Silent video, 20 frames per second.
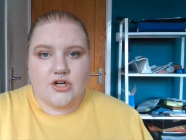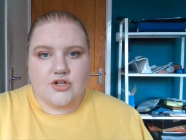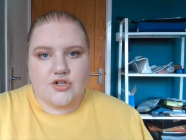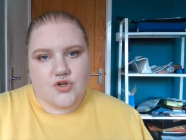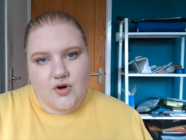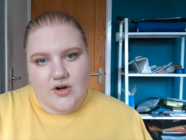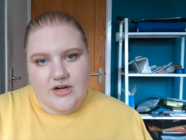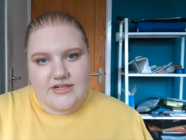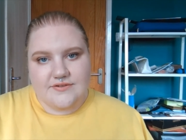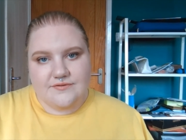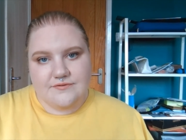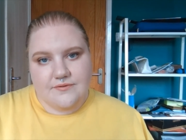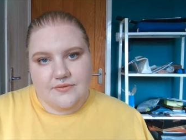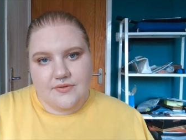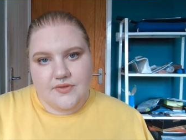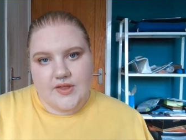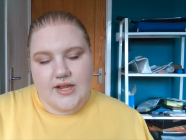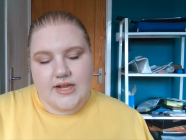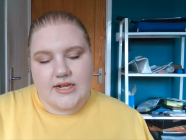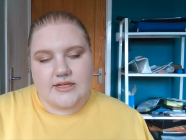try different
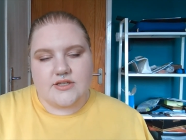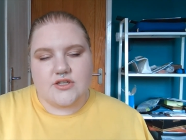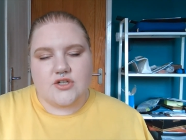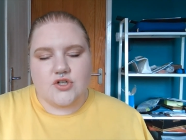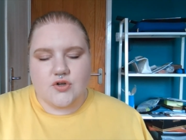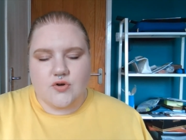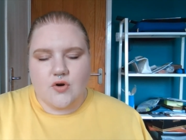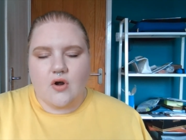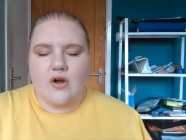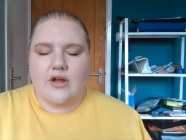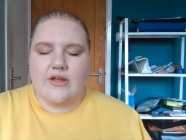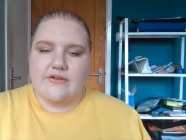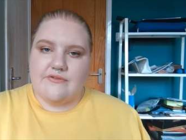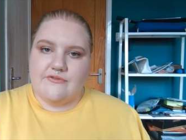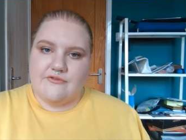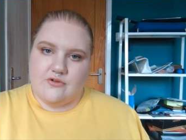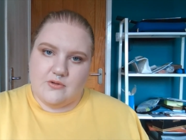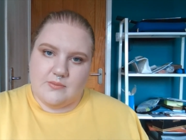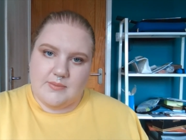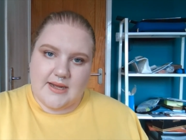things. Try
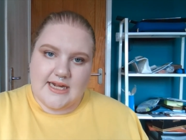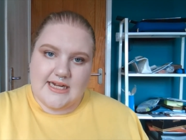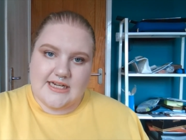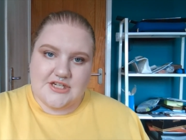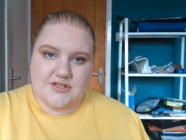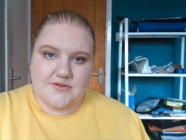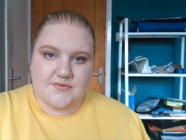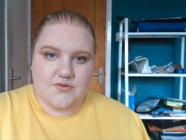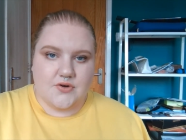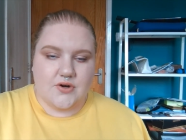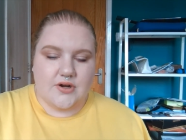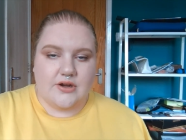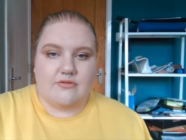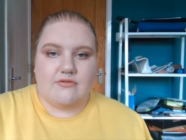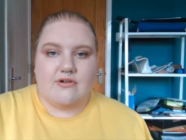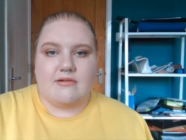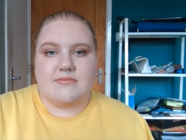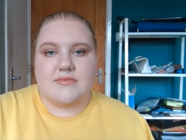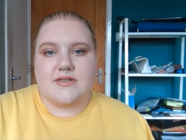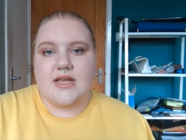full pages of
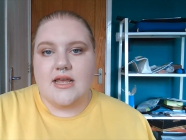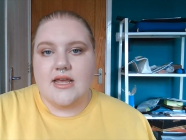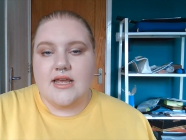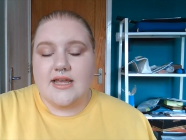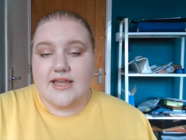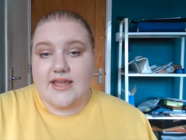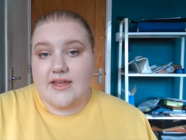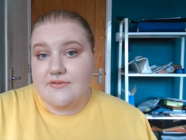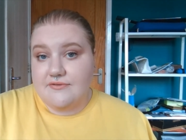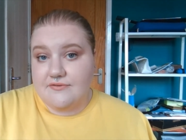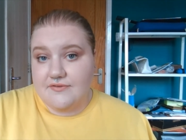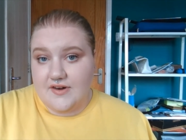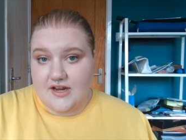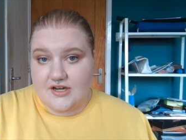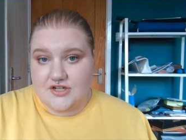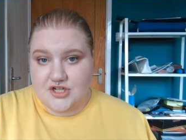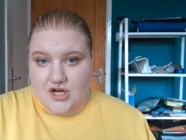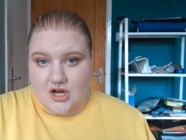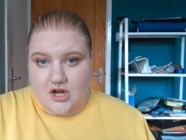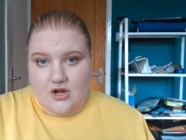diagrams. Give
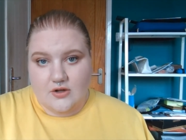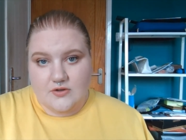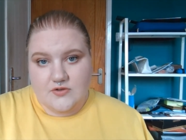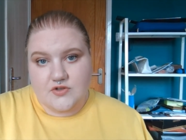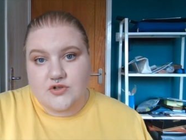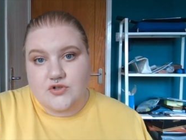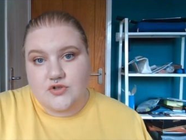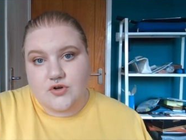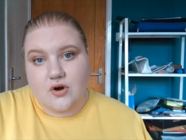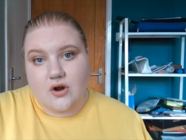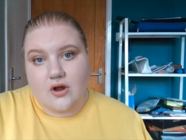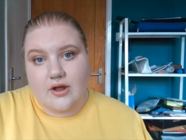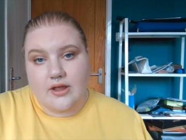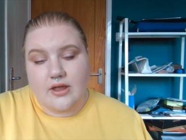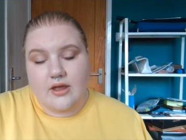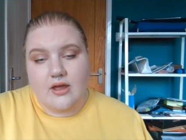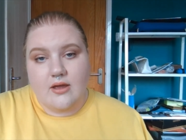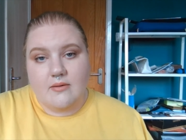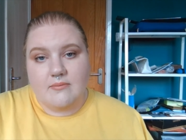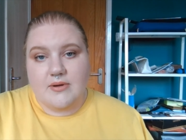flashcards a try,
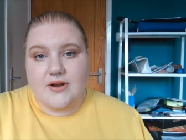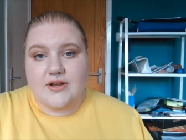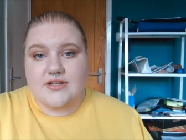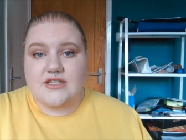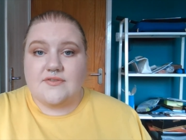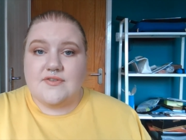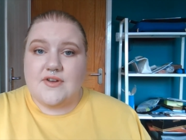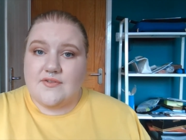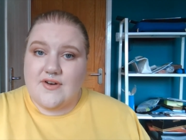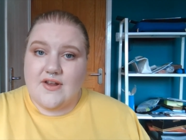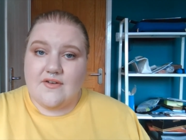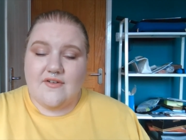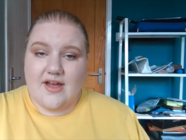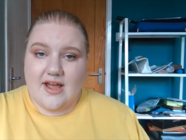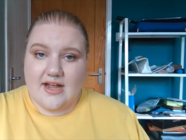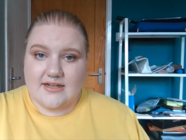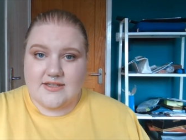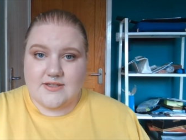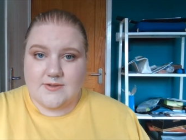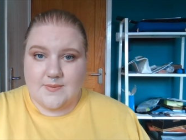because if you've never
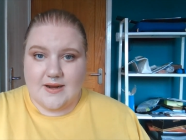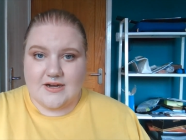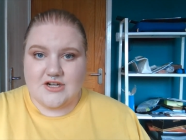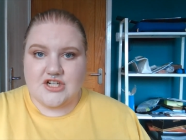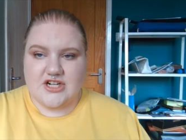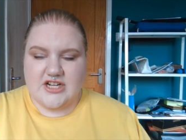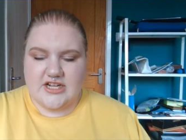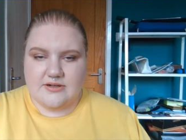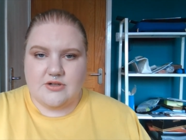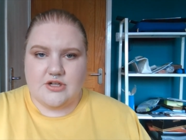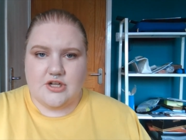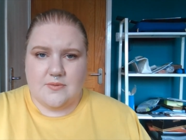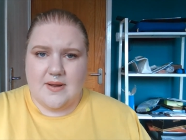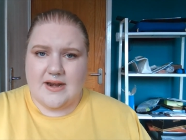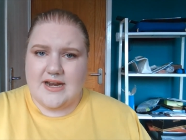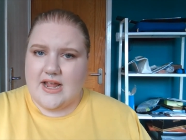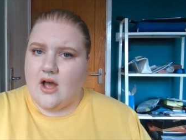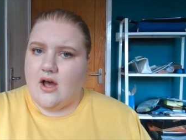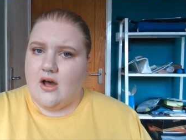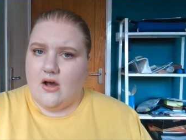had to actually do
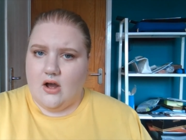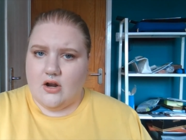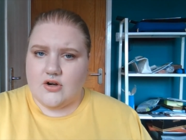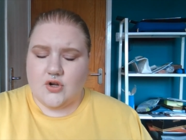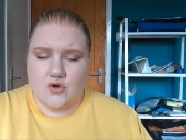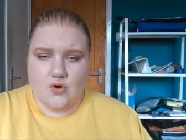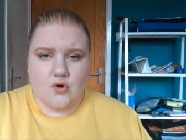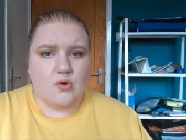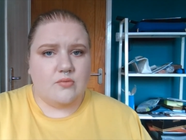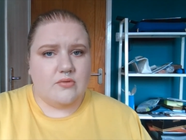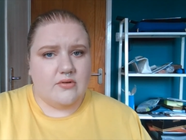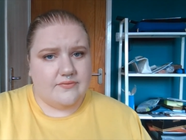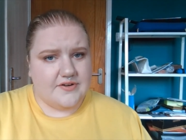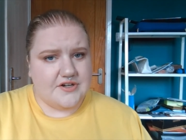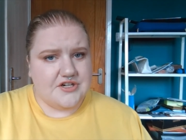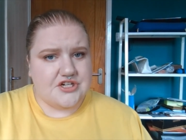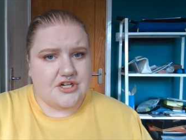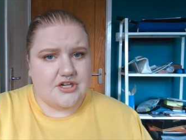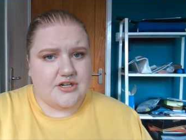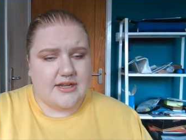any hardcore
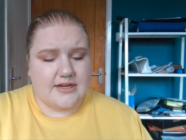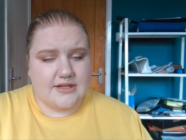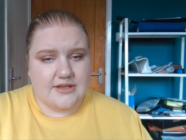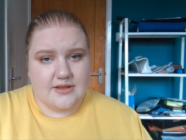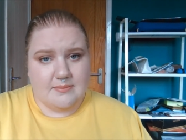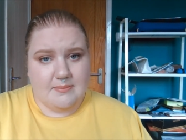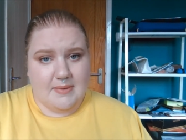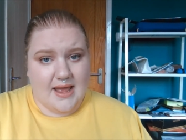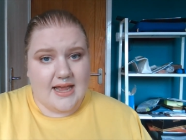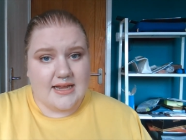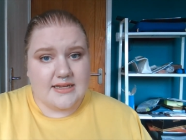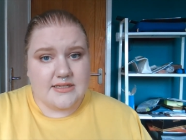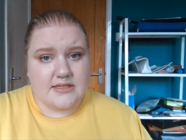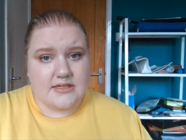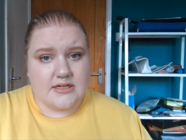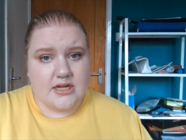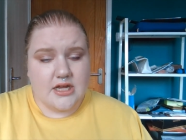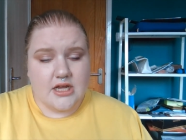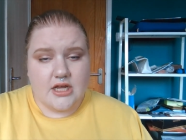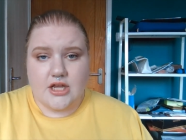revision in the
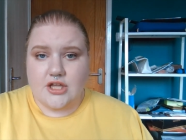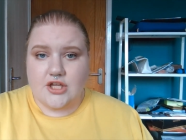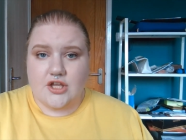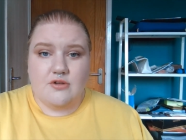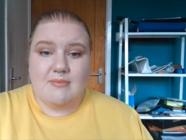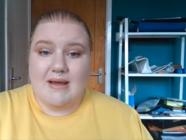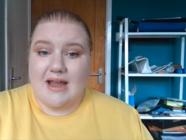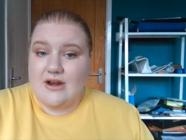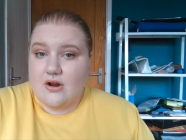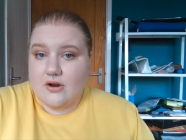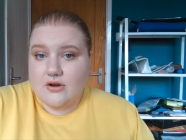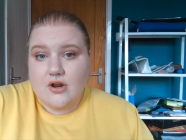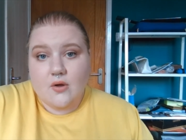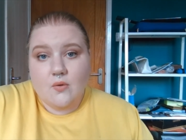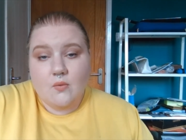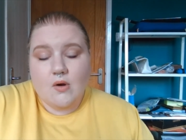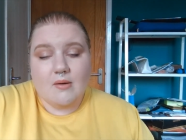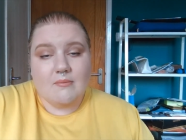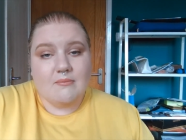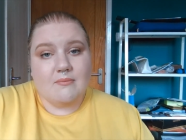past, you may not know
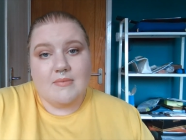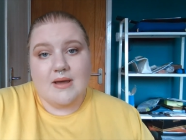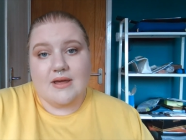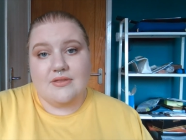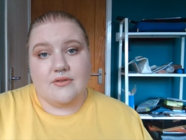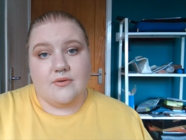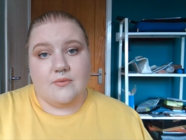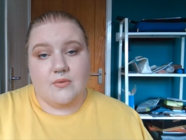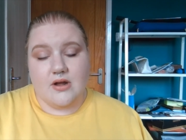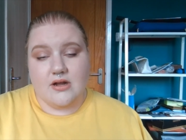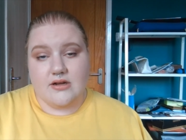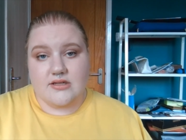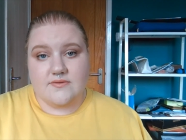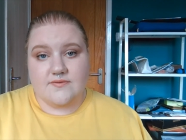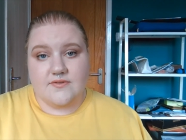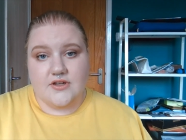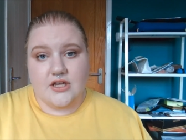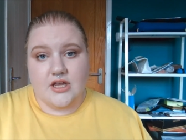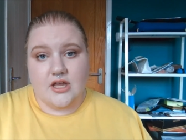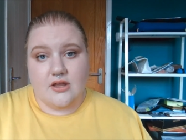what method works
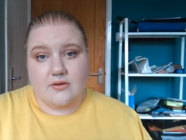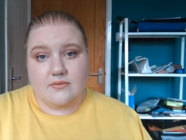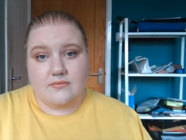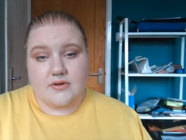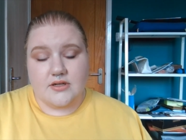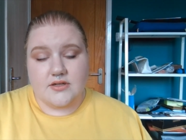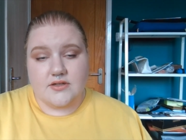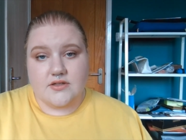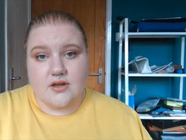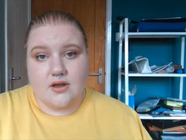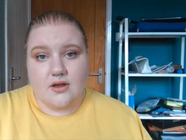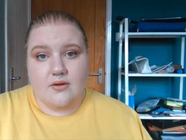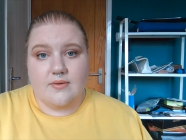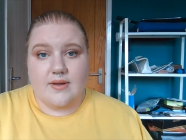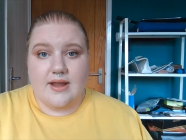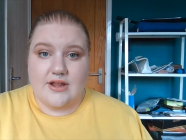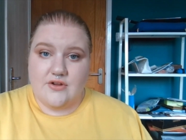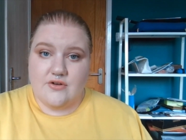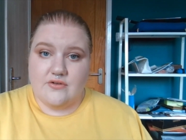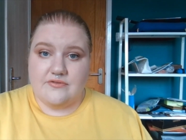for you. So
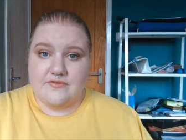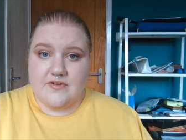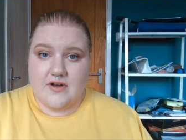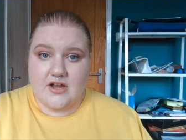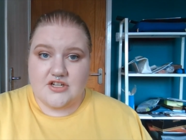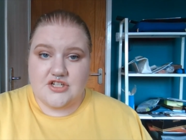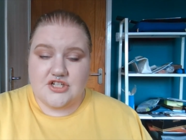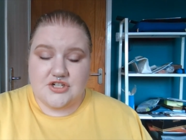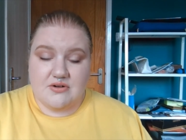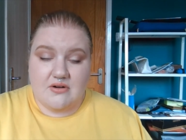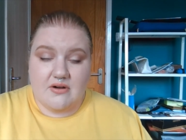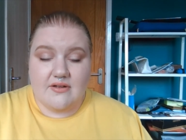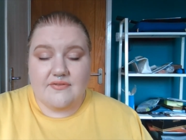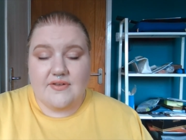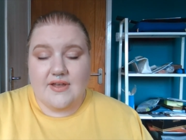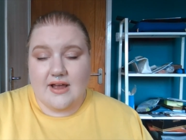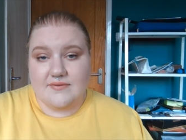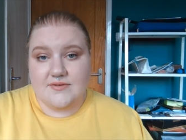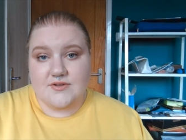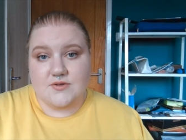in your first year, if
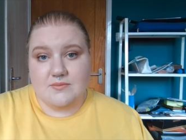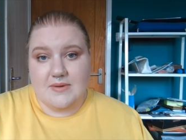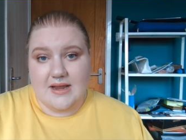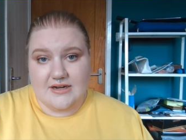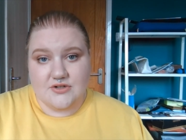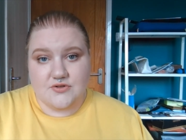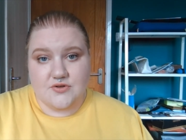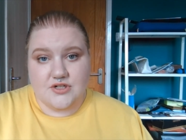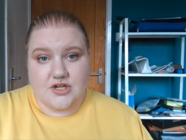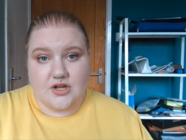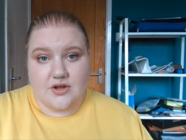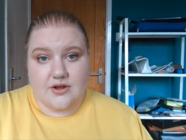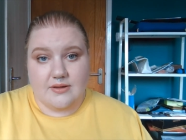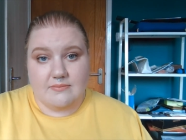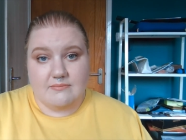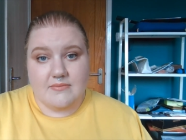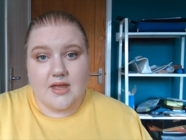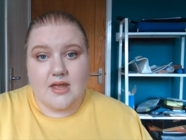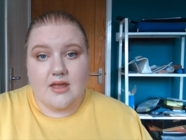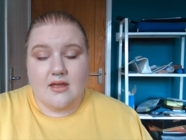you have some extra
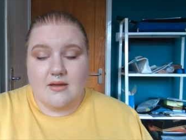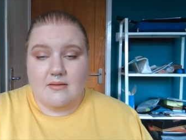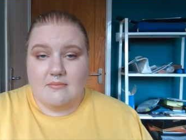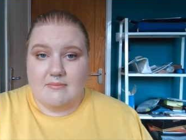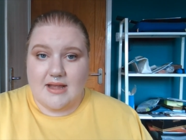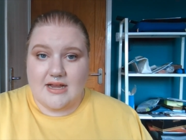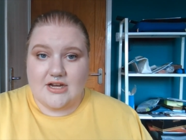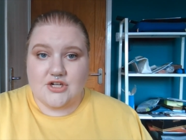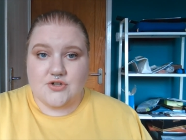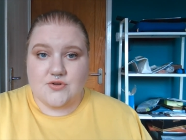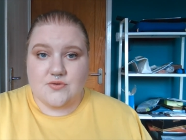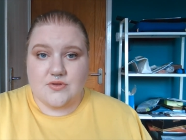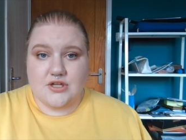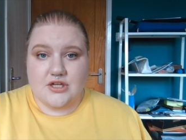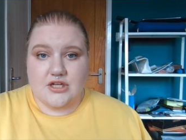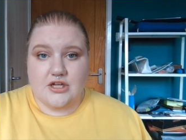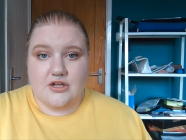time, make sure that